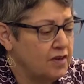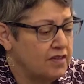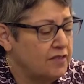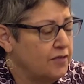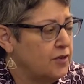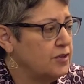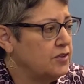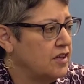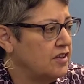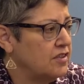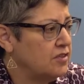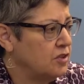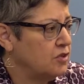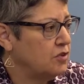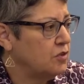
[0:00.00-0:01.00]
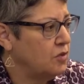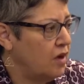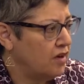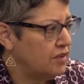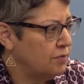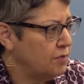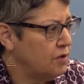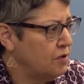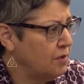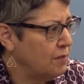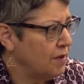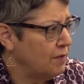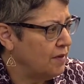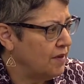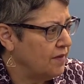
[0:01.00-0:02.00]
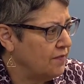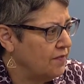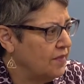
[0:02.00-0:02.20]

of the first social entrepreneur, maybe. Yes,